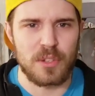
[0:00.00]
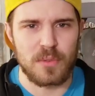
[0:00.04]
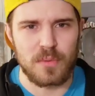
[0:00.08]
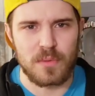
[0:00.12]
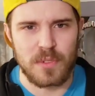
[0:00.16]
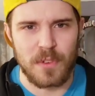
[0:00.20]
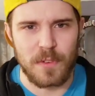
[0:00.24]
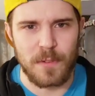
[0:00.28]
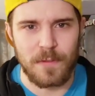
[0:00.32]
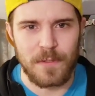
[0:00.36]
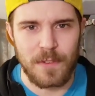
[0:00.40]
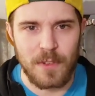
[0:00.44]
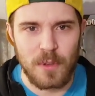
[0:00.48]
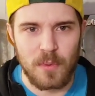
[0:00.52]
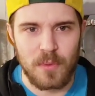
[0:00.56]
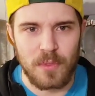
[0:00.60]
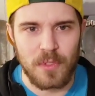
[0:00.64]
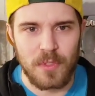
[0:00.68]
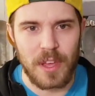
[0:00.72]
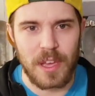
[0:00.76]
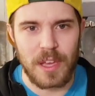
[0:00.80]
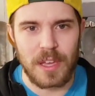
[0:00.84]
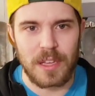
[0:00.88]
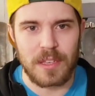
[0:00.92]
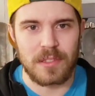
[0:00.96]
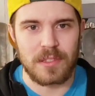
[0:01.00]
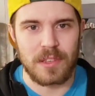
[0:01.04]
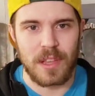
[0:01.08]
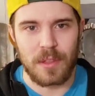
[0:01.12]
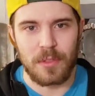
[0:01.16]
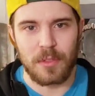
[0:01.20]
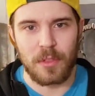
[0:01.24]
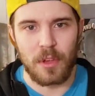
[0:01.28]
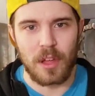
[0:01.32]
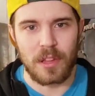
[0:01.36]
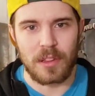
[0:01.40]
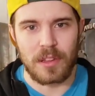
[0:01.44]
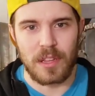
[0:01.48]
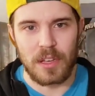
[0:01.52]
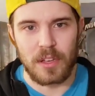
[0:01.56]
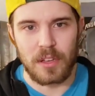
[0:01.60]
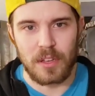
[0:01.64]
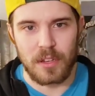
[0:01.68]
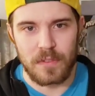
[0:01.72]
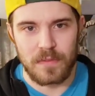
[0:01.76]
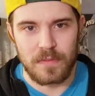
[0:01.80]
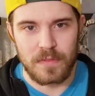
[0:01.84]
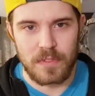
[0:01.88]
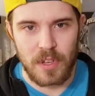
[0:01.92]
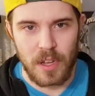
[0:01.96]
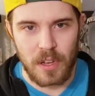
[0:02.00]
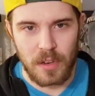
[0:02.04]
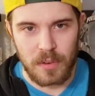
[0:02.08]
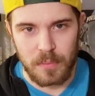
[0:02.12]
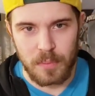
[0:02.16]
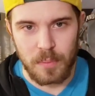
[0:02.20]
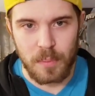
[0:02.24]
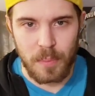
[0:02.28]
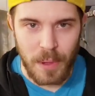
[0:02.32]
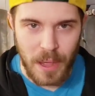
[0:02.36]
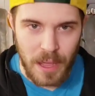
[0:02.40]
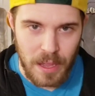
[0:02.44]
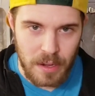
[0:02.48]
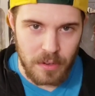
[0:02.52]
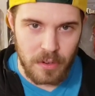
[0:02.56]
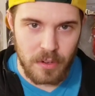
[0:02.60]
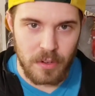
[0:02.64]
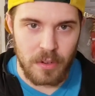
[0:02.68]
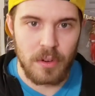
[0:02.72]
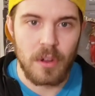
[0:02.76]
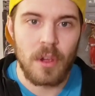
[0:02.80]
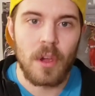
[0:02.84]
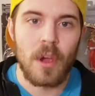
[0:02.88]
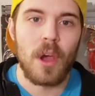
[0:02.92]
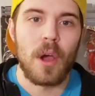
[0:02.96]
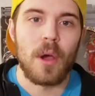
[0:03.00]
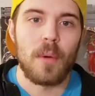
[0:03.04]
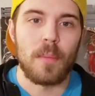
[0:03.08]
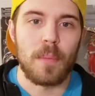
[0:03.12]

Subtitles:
There was a few things I thought they could have done better.